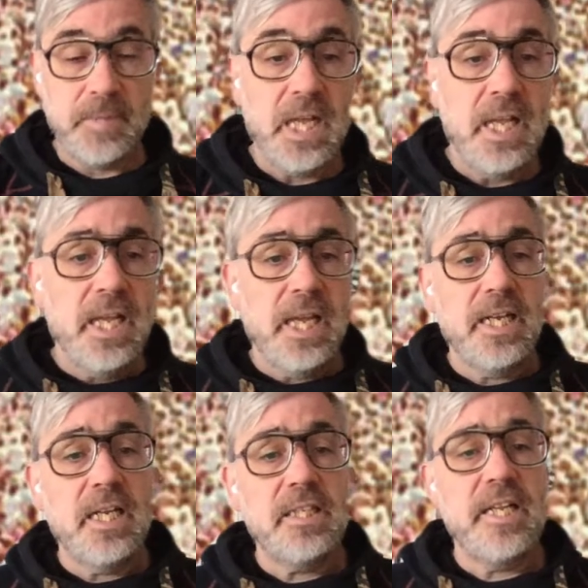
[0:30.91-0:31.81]
I
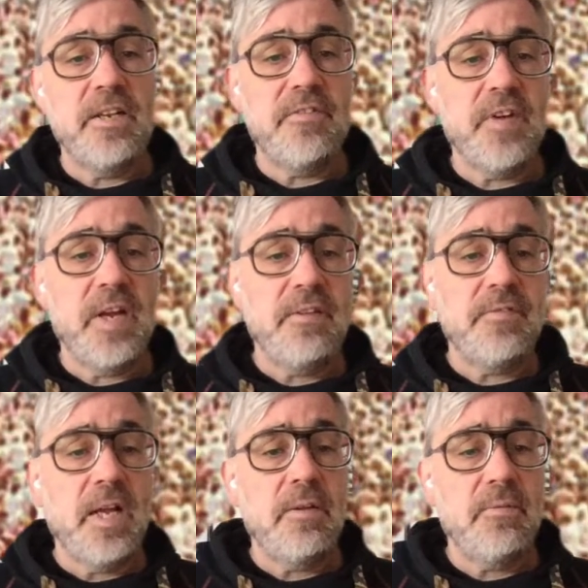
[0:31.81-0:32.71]
was quite young,
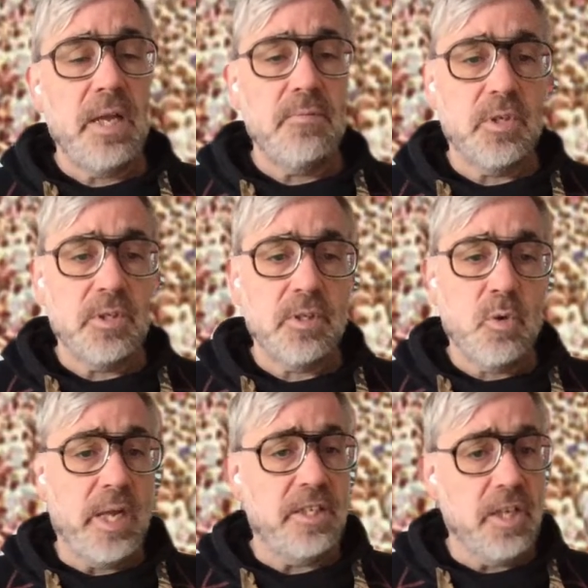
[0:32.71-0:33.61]

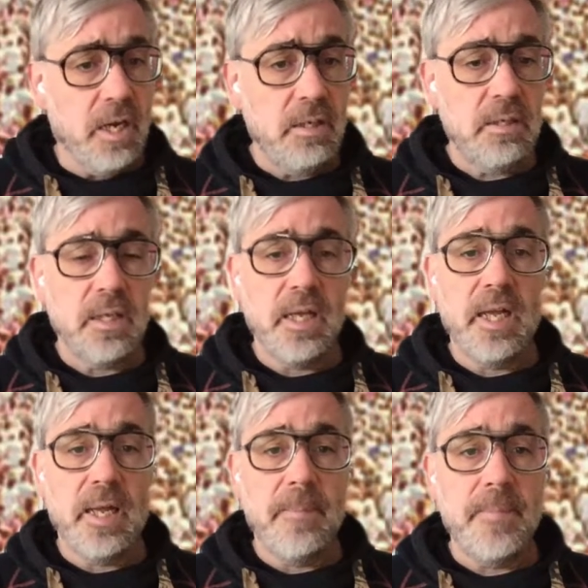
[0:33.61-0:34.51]
but this
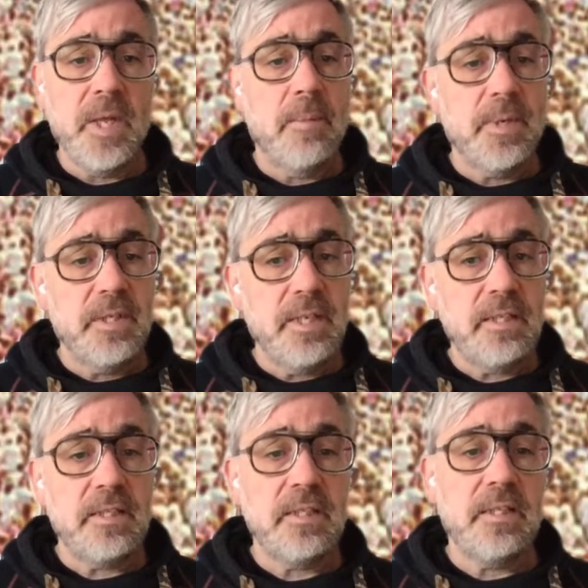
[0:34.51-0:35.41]
event, Live Aid,
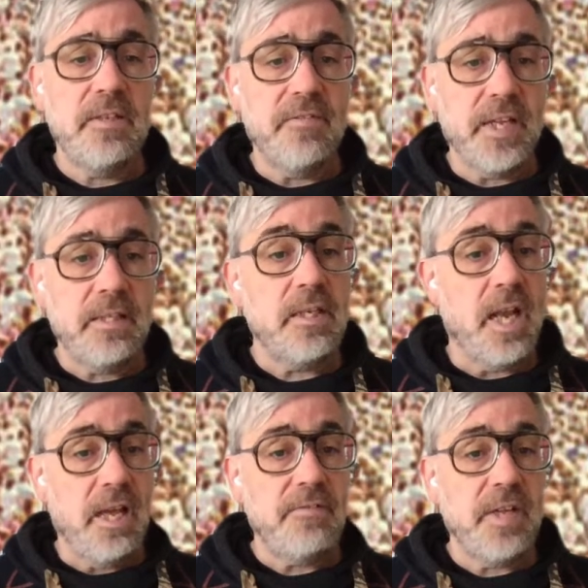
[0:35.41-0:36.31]
made a
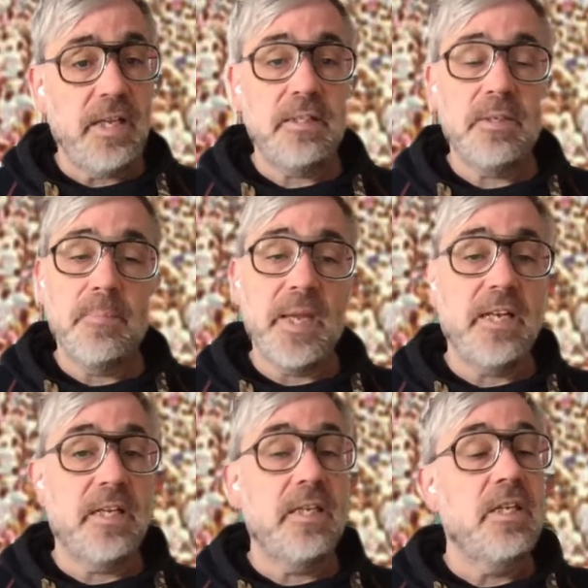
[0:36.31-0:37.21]
really big impression on
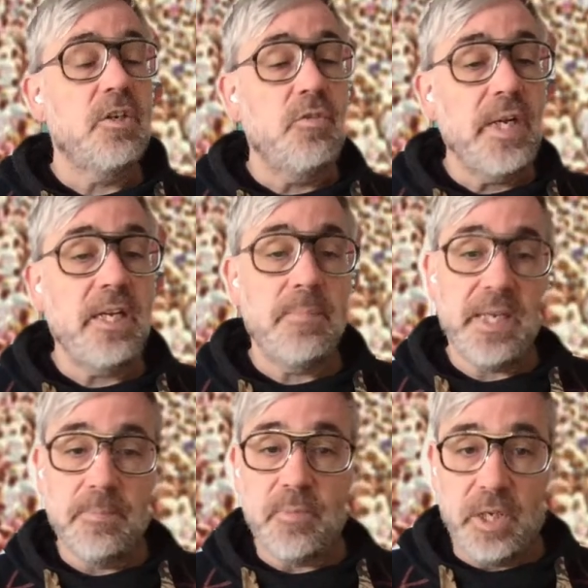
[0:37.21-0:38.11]
me.
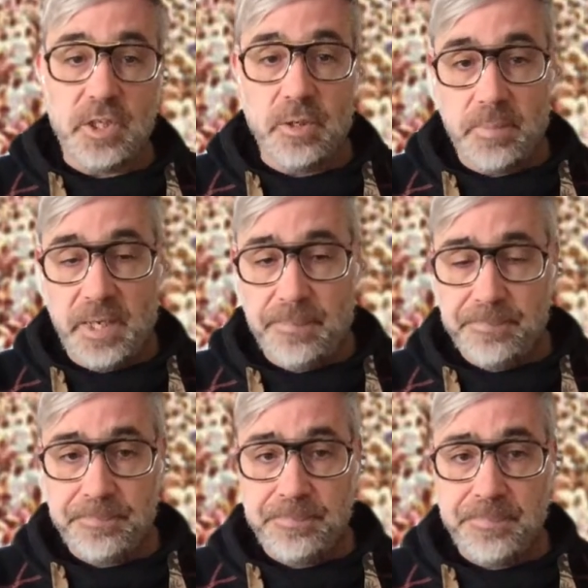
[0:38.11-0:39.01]
It was an
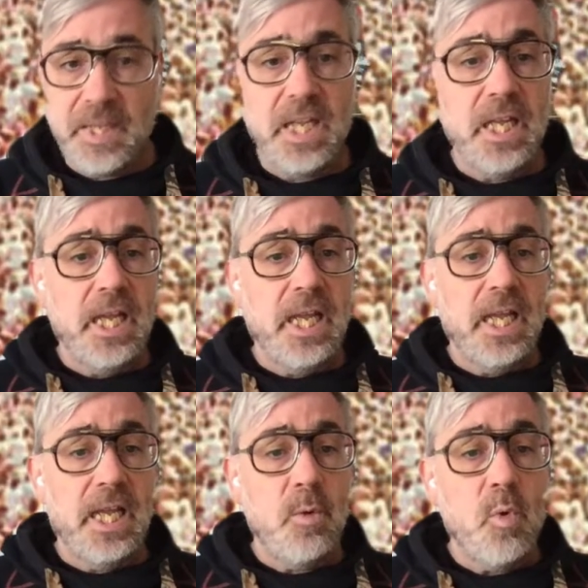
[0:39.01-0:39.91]
event
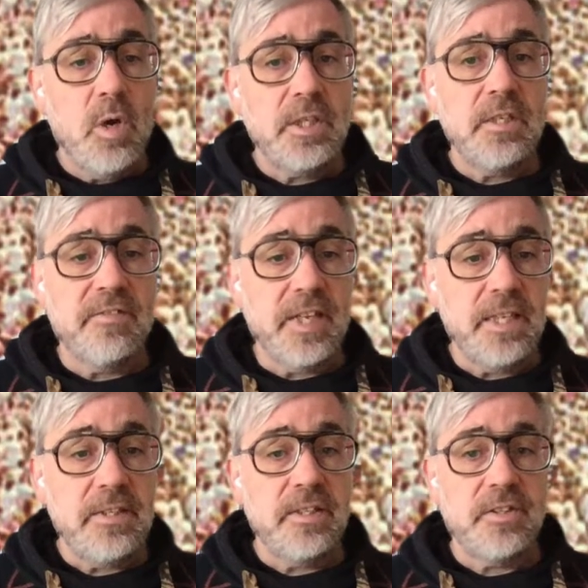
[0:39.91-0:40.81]
to make sure
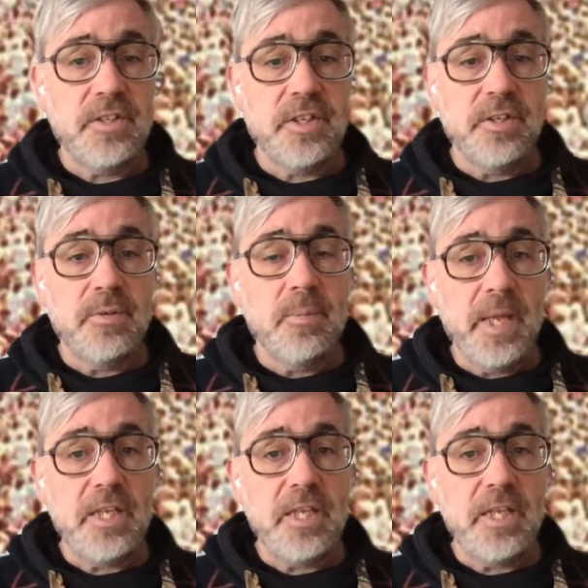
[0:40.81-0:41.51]
that hunger